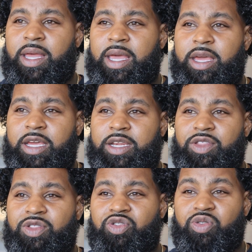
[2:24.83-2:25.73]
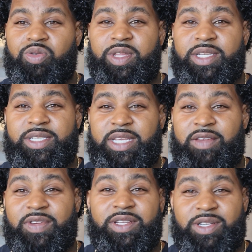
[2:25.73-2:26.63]
and through this
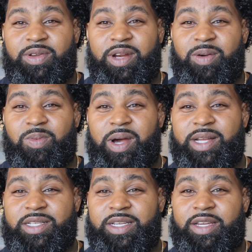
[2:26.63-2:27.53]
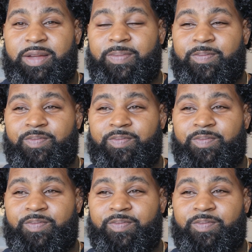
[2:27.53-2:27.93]
TV show that I'm watching,